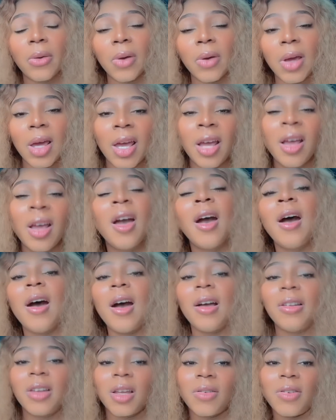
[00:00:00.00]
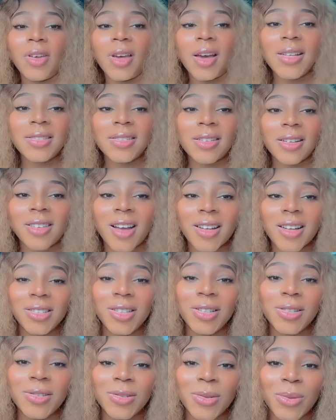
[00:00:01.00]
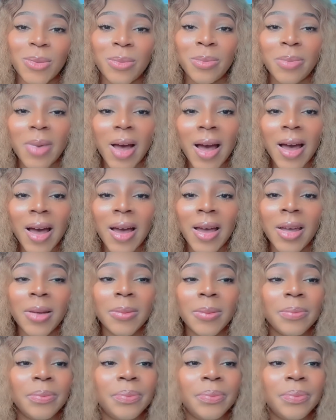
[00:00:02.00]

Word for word: Okay, I love you guys. I'll talk to you soon. Bye.